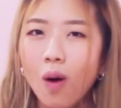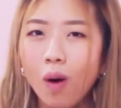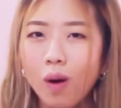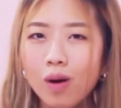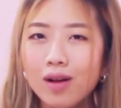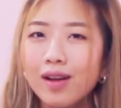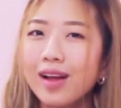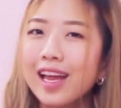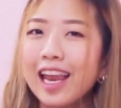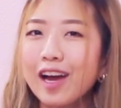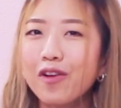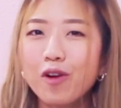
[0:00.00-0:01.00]
or a
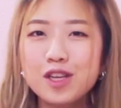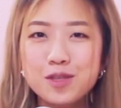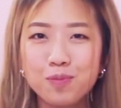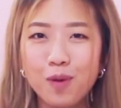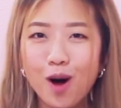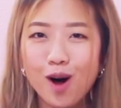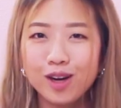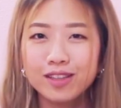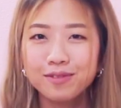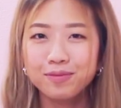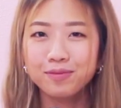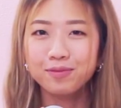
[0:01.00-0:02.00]
lacrosse ball.
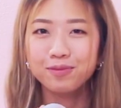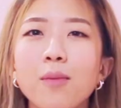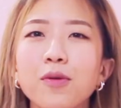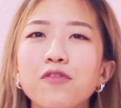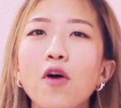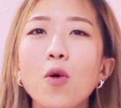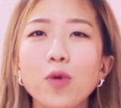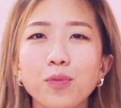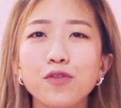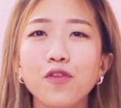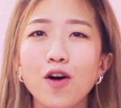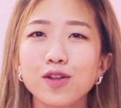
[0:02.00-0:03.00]
Before we
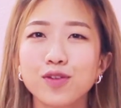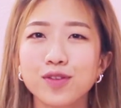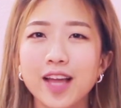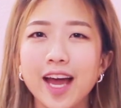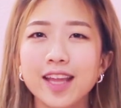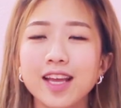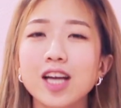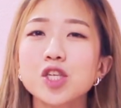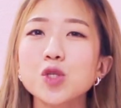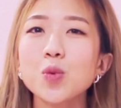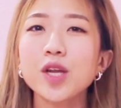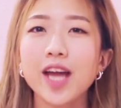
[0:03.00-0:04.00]
move on to that, I
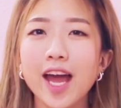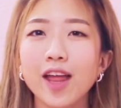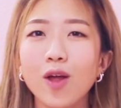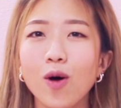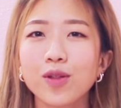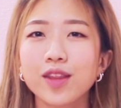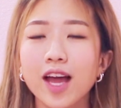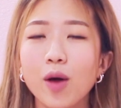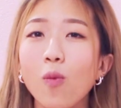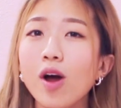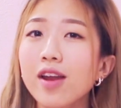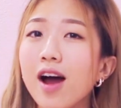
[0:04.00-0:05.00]
just want to add on that
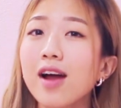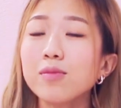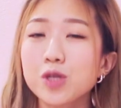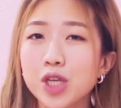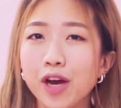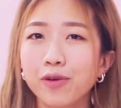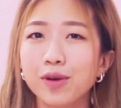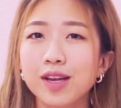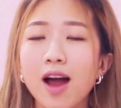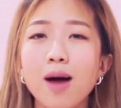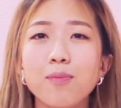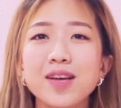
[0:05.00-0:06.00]
what I'm sharing
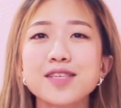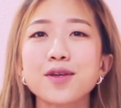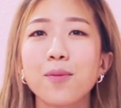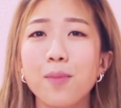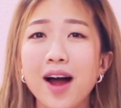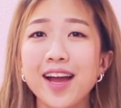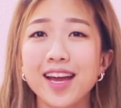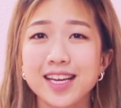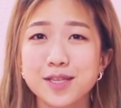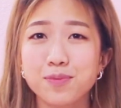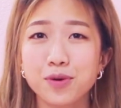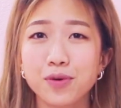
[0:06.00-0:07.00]
are based on my
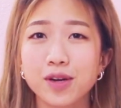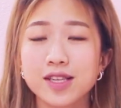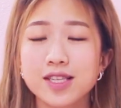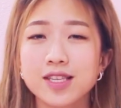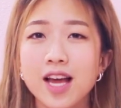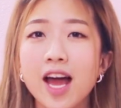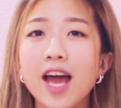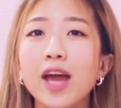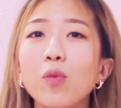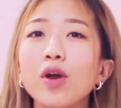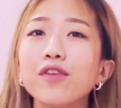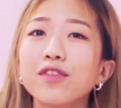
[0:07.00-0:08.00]
experience.
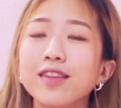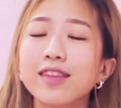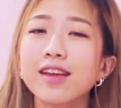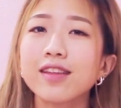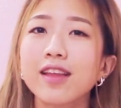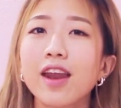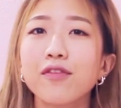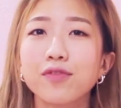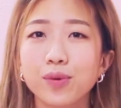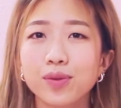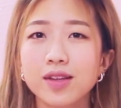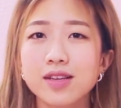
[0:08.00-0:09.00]
And one of the things that I've
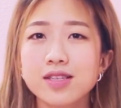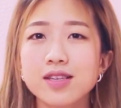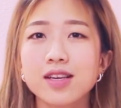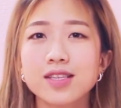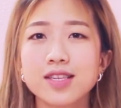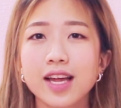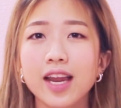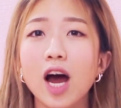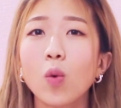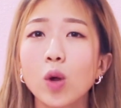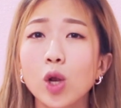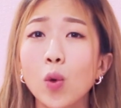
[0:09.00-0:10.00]
noticed is that
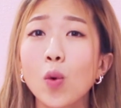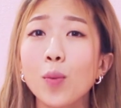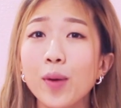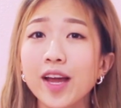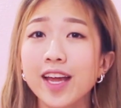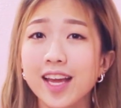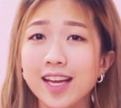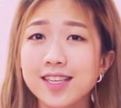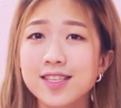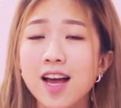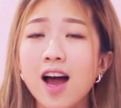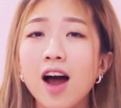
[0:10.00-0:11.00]
our lower back aches
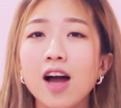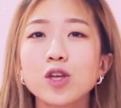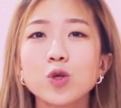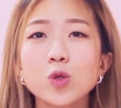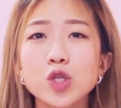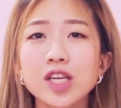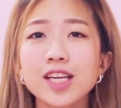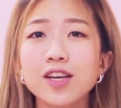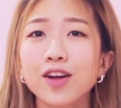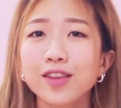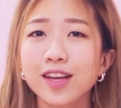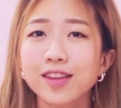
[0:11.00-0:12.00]
are usually
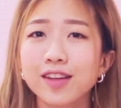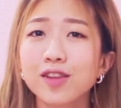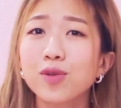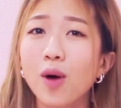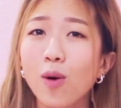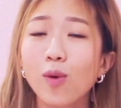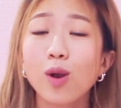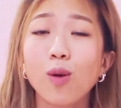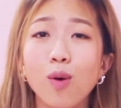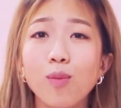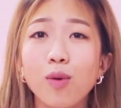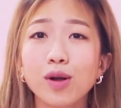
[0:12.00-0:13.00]
connected to our
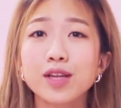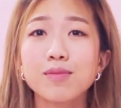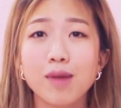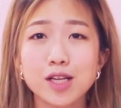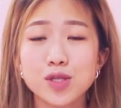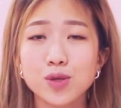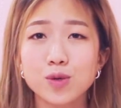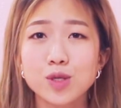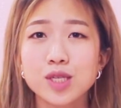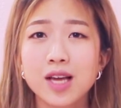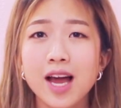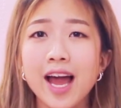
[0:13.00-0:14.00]
lower body
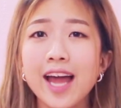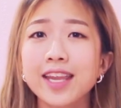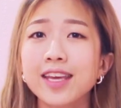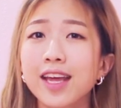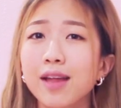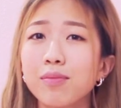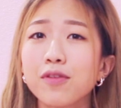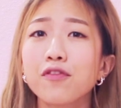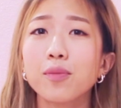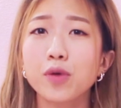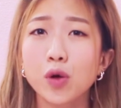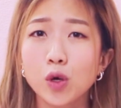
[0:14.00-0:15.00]
muscles. And it can be
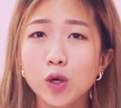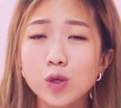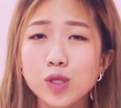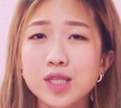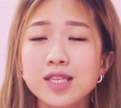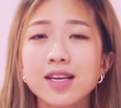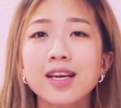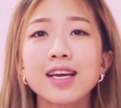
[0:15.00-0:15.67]
from your glutes,